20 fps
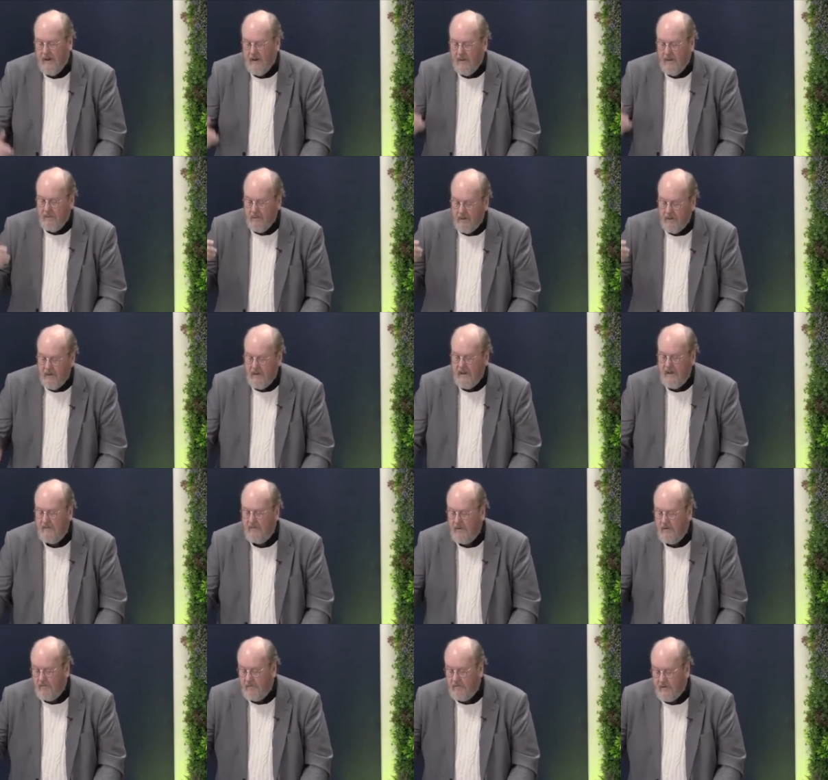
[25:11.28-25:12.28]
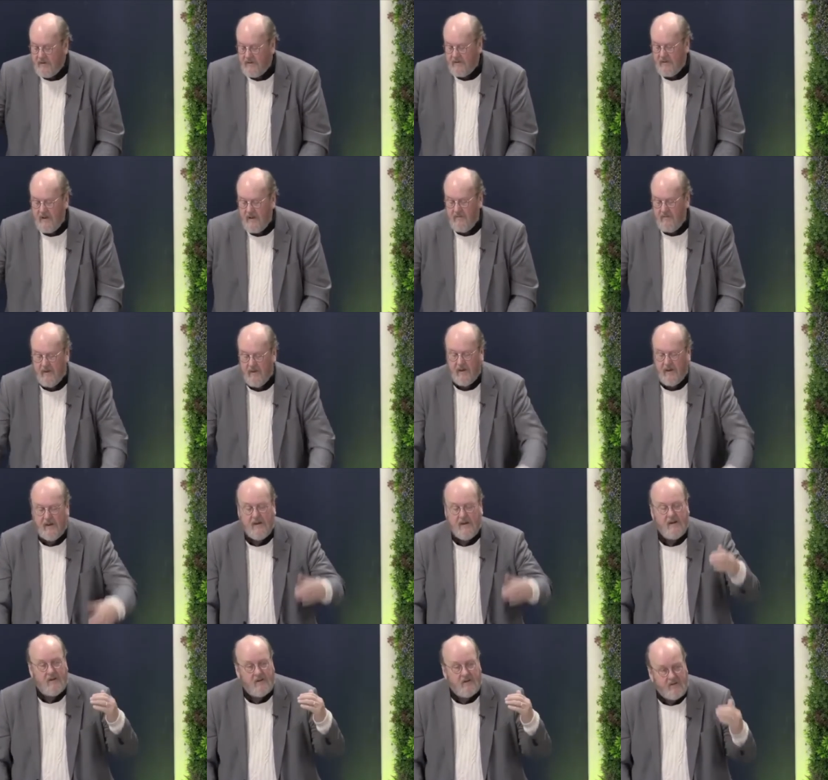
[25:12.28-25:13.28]
Believe you've received it and
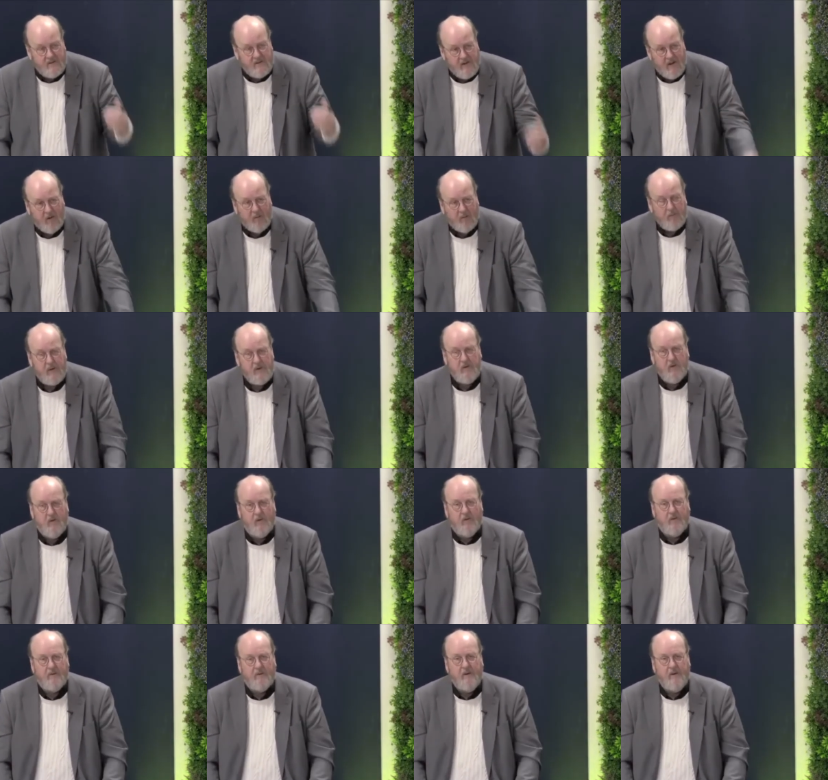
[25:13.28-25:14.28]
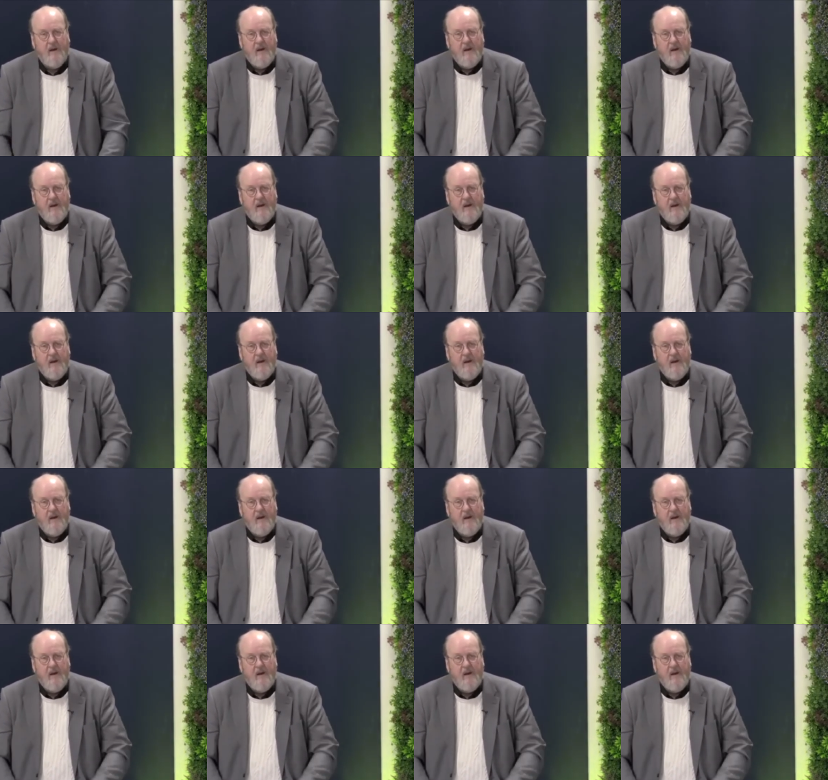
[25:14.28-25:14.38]
it shall be yours.